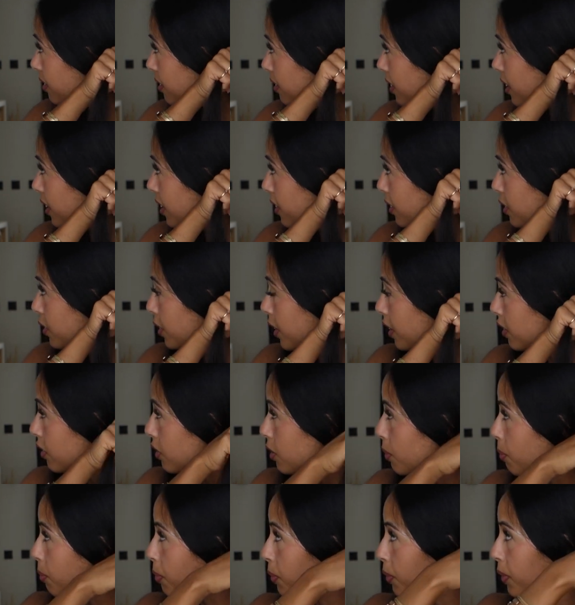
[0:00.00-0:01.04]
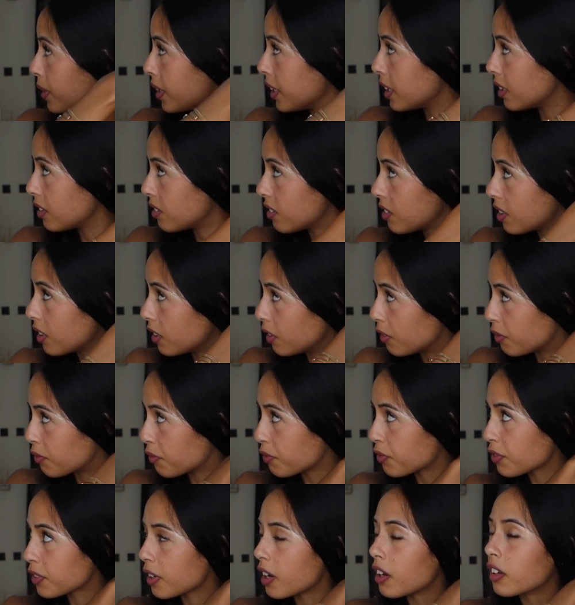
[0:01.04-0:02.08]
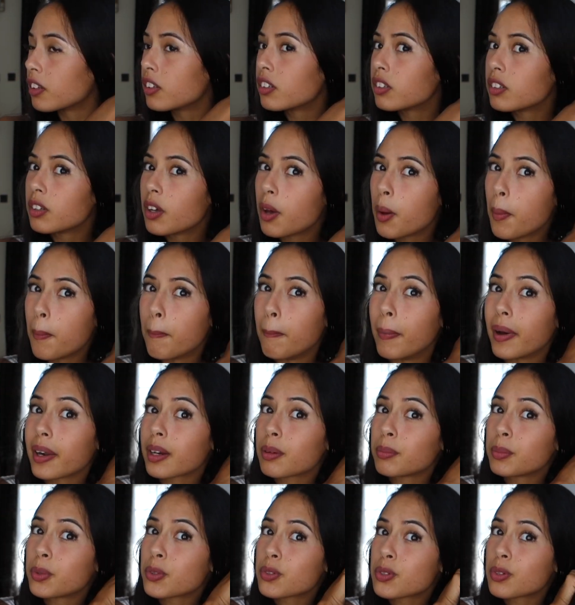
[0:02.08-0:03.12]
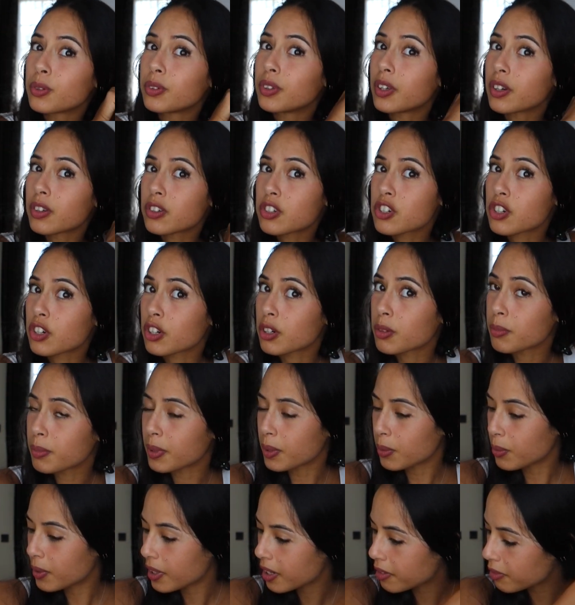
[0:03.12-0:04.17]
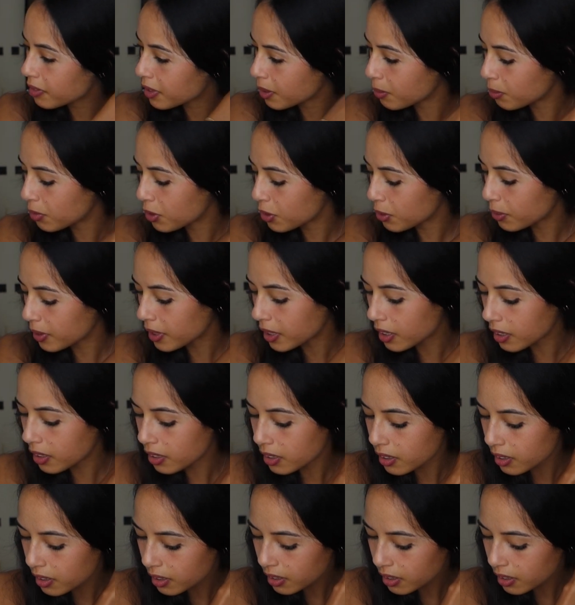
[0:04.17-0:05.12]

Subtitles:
I'm gonna try to bring it to the front, but I'm also not sure about whatever I'm doing.